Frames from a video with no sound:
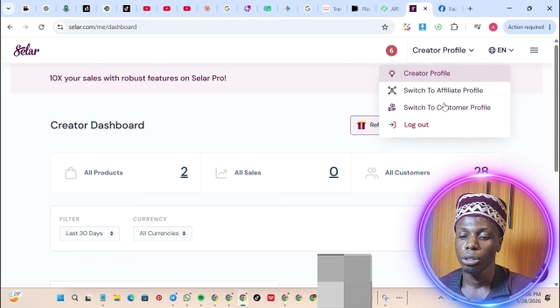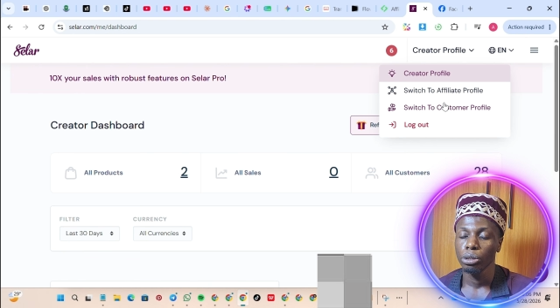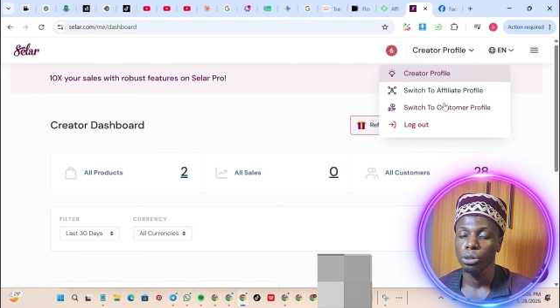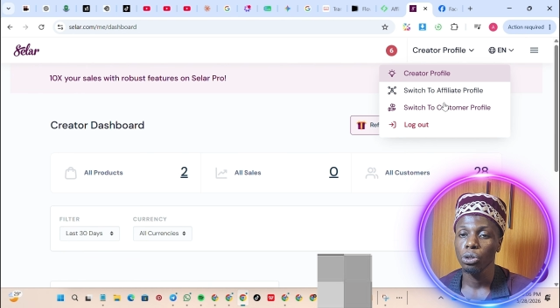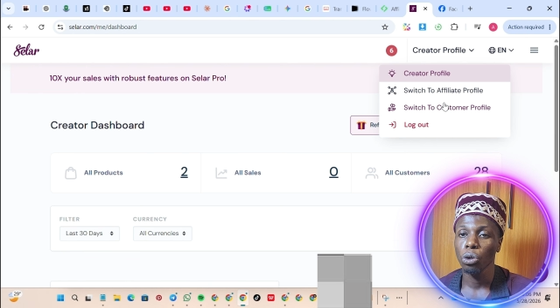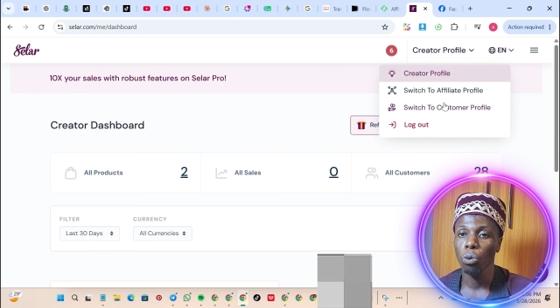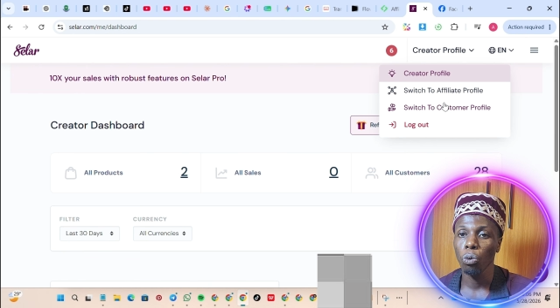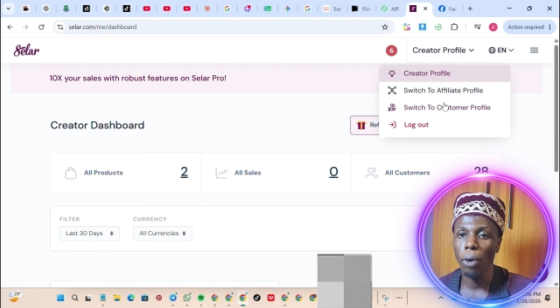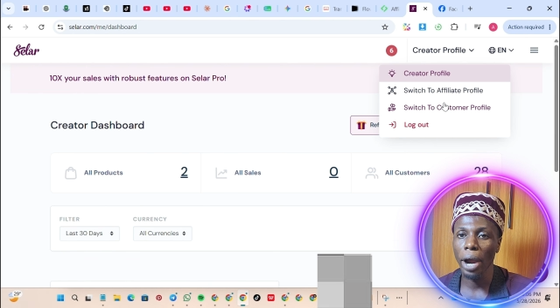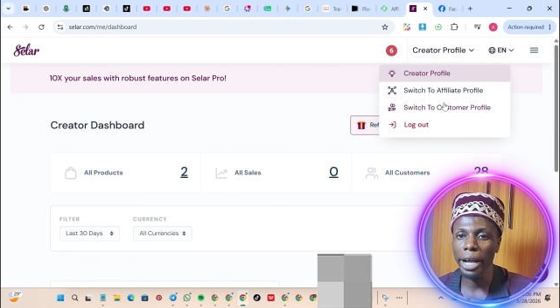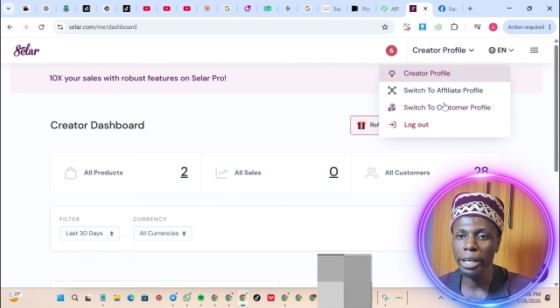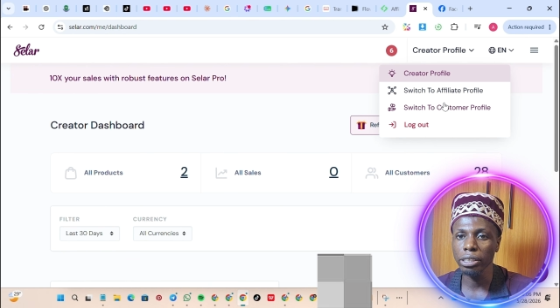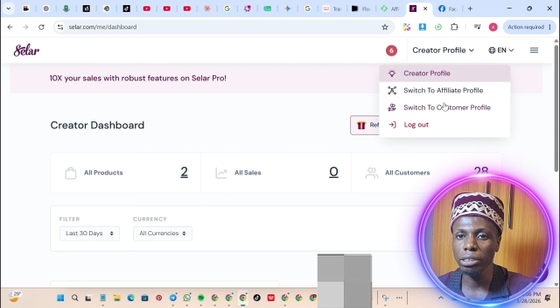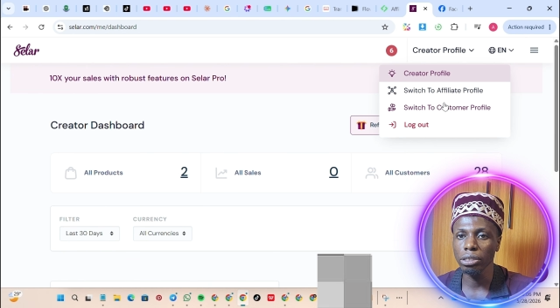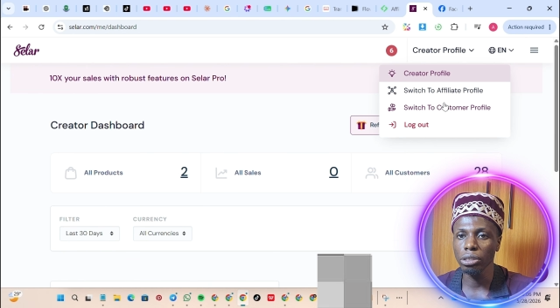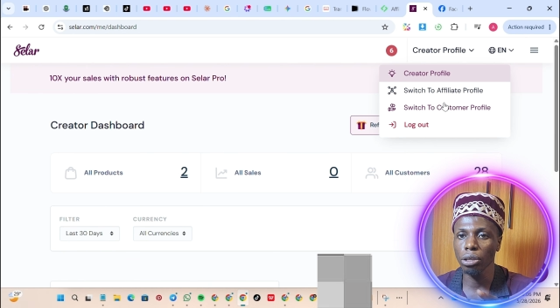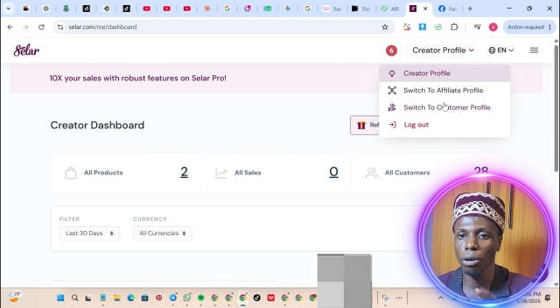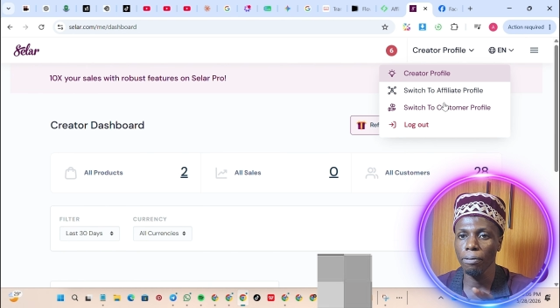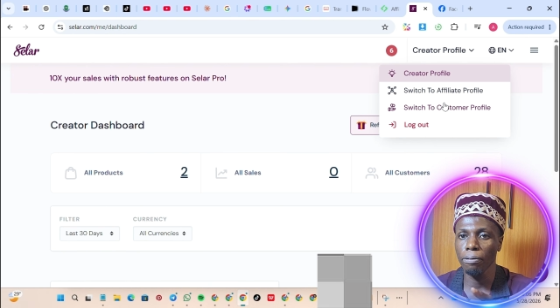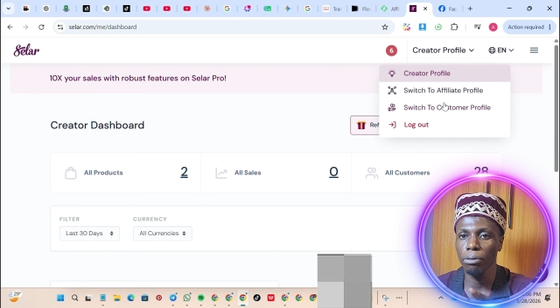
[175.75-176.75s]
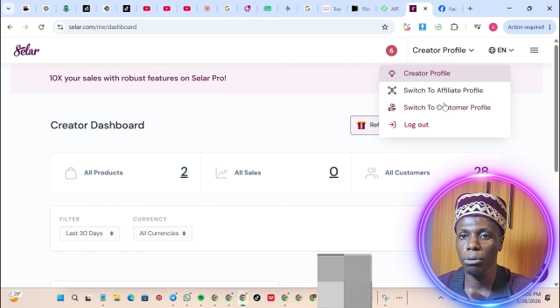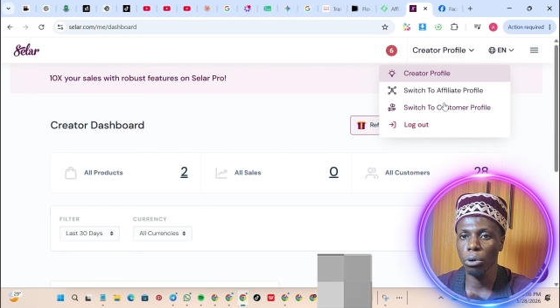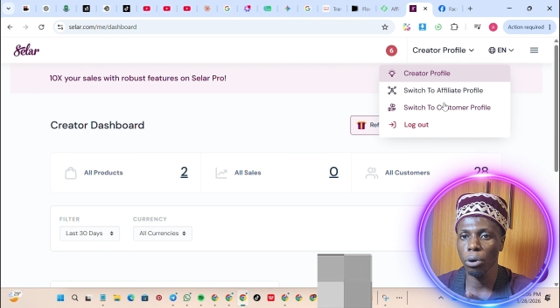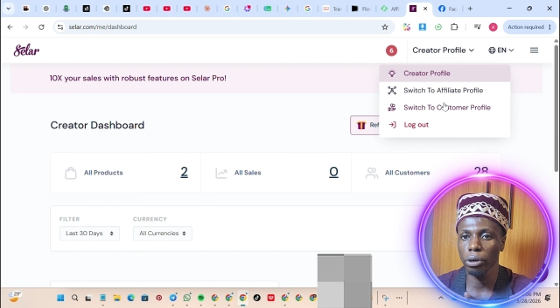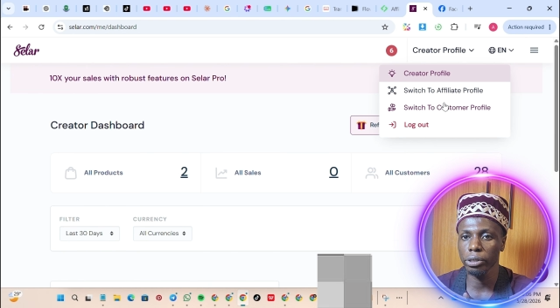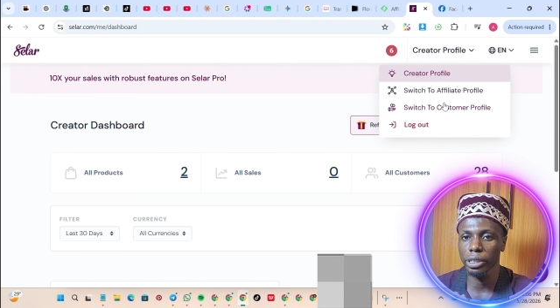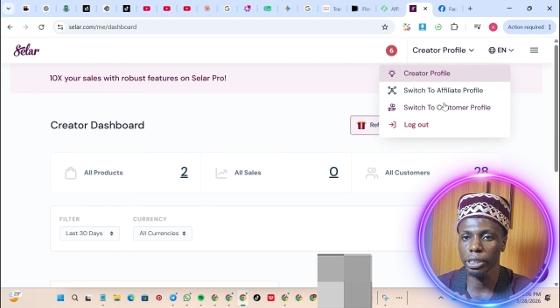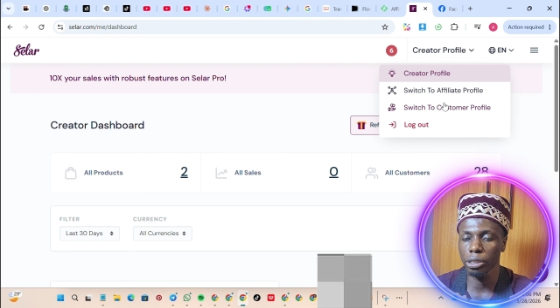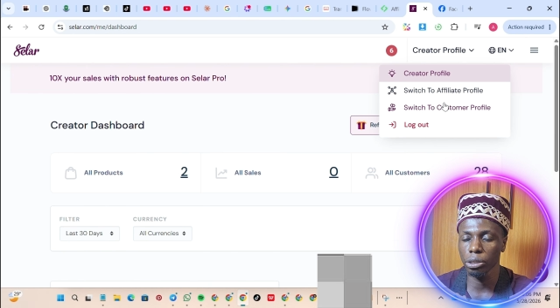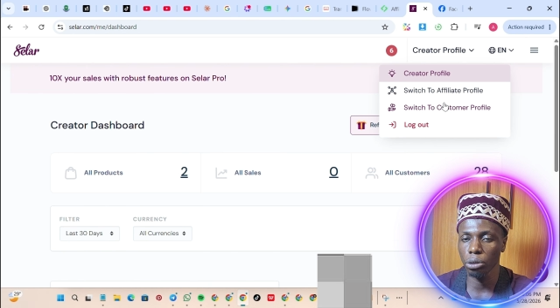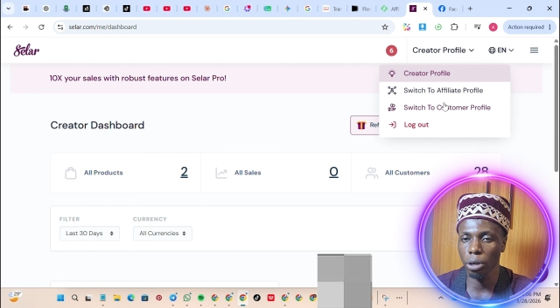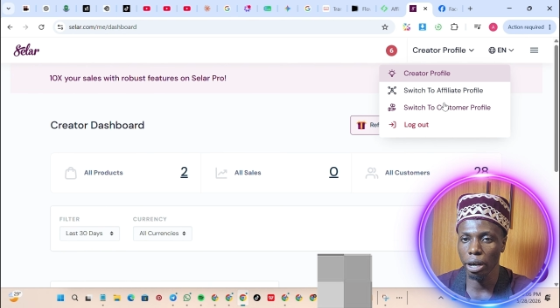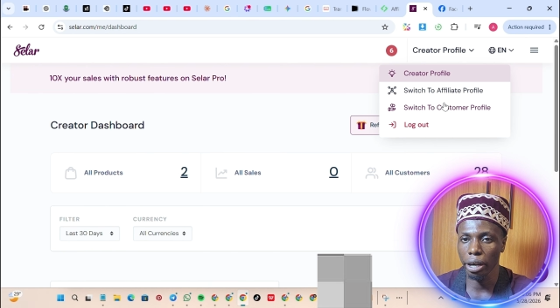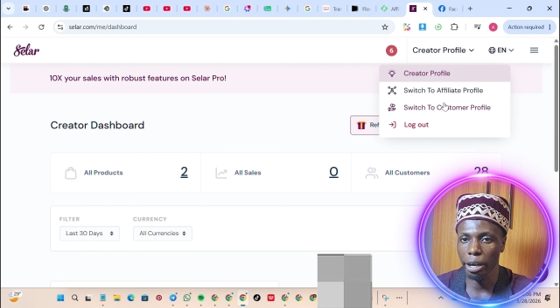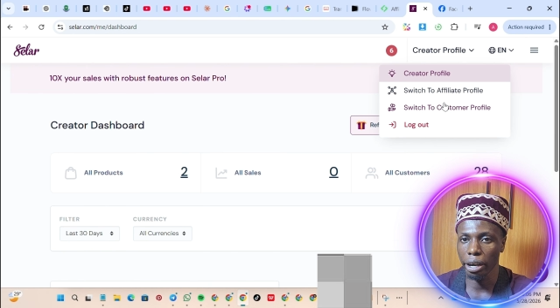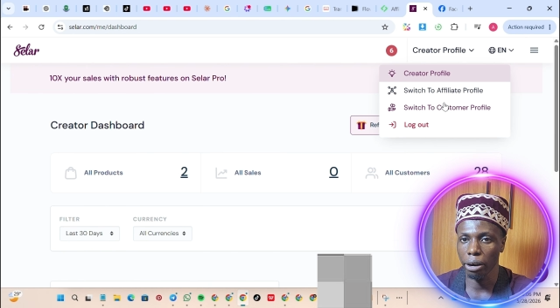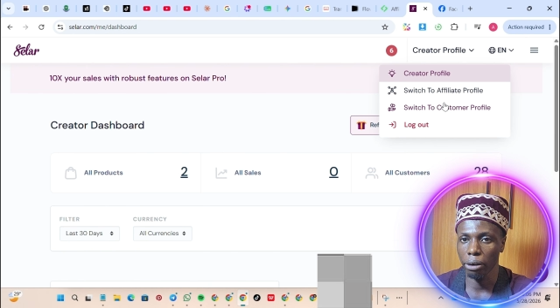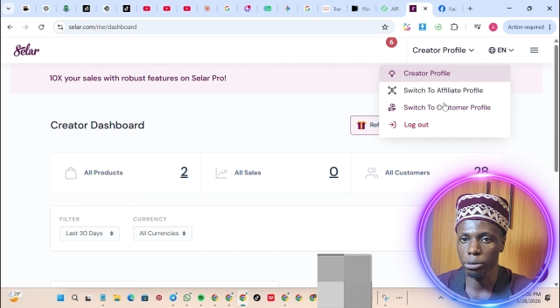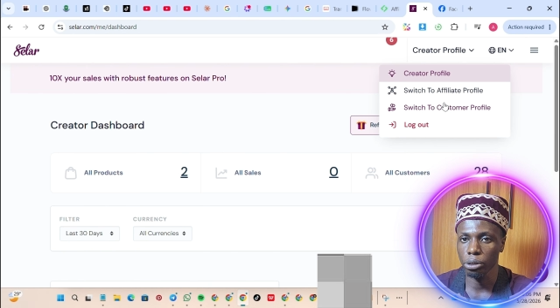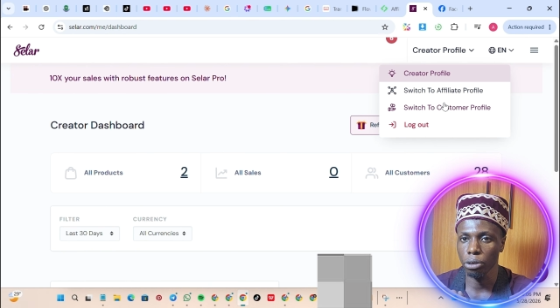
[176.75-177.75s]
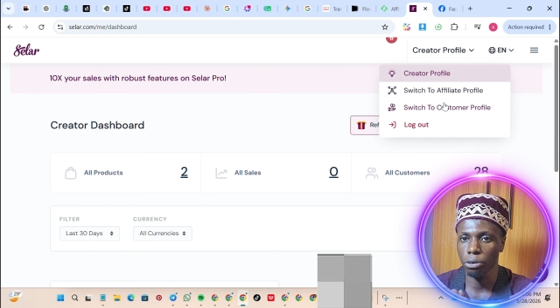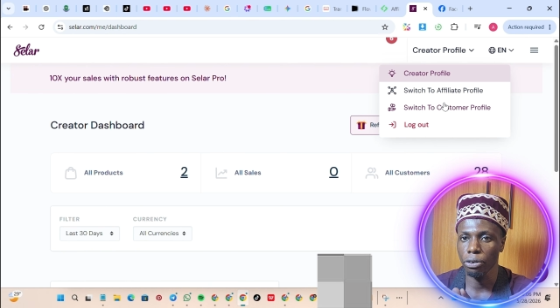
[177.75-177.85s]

So when you've logged in your account,